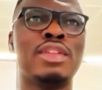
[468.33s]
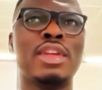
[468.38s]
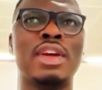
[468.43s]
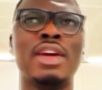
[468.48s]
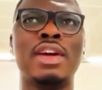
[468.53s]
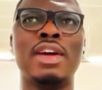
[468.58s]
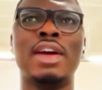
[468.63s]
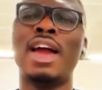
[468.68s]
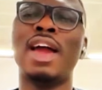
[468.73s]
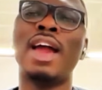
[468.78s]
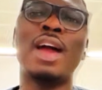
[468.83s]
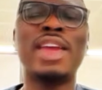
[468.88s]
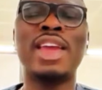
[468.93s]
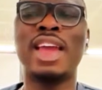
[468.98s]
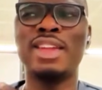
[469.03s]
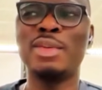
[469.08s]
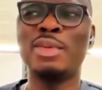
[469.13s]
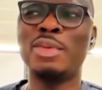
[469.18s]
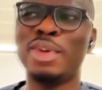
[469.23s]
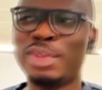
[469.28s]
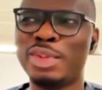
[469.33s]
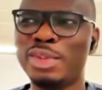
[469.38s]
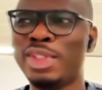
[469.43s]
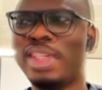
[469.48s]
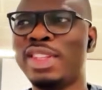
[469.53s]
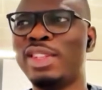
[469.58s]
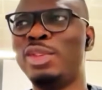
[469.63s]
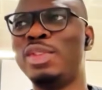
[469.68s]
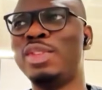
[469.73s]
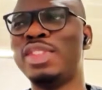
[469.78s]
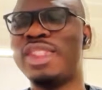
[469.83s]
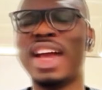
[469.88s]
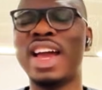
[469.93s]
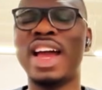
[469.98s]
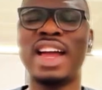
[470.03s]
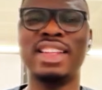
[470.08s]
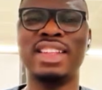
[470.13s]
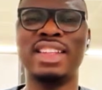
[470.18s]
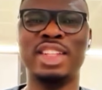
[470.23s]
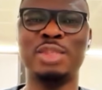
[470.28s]
okay, I don't want to use that
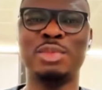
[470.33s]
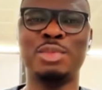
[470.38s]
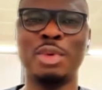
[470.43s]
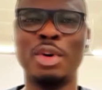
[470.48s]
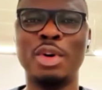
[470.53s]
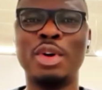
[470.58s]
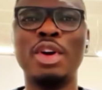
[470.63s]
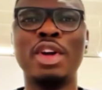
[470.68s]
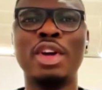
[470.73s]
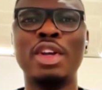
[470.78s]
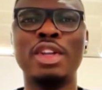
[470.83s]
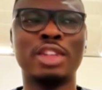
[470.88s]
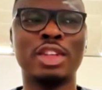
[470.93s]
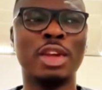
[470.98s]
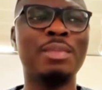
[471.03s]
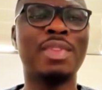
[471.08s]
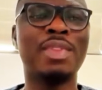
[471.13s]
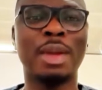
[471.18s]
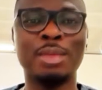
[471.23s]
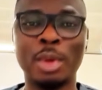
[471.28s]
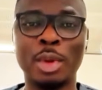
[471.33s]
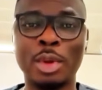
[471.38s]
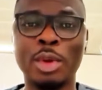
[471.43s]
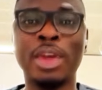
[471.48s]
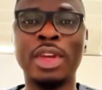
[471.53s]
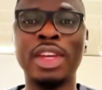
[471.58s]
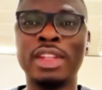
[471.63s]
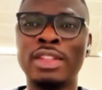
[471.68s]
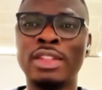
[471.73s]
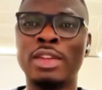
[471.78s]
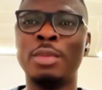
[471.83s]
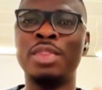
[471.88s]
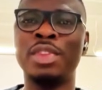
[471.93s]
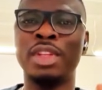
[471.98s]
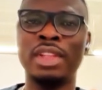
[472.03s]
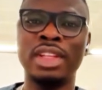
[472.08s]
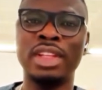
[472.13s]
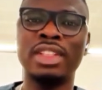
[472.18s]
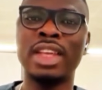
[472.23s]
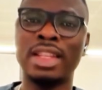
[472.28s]
adage, but sometimes when you hit
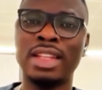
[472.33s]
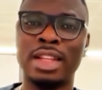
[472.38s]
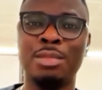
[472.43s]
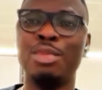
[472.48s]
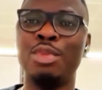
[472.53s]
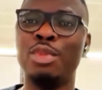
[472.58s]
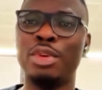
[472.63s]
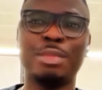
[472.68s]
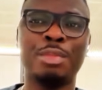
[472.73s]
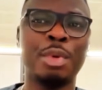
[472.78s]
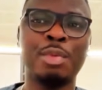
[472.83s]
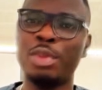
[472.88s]
something inside the book,